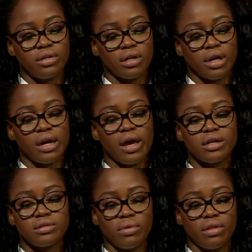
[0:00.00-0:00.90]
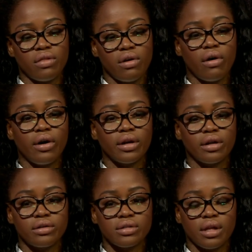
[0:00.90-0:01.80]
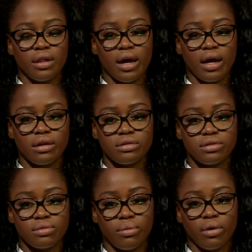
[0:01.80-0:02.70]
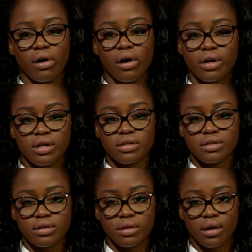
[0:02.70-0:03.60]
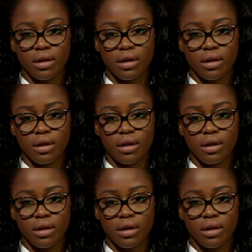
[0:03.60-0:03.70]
to connect with the audience, and that is what art is.